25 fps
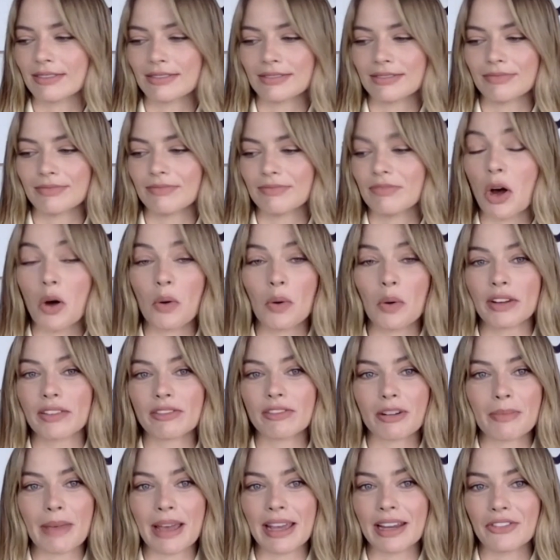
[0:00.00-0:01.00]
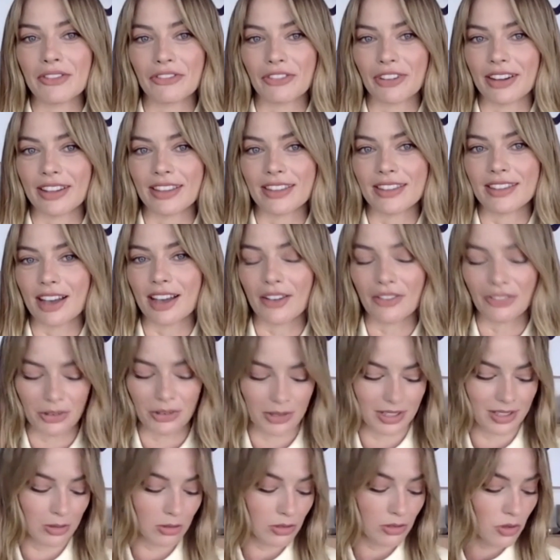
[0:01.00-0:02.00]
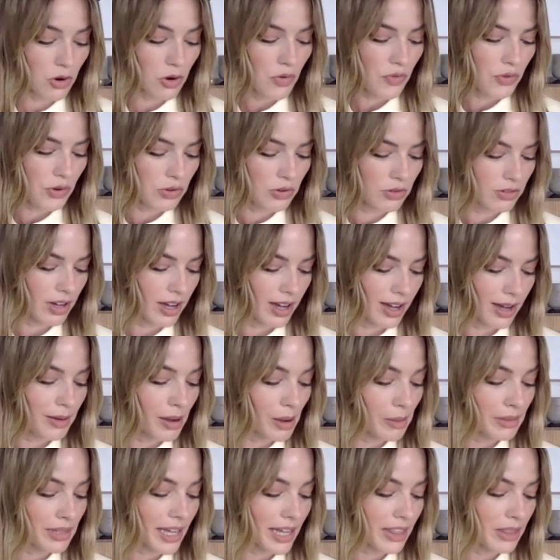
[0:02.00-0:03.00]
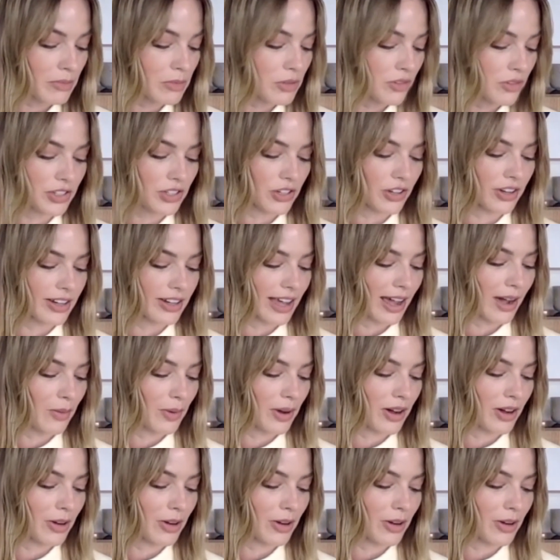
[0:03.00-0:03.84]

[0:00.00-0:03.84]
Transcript: No one remained friends afterwards. It was awful. I'm glad the movie turned out well,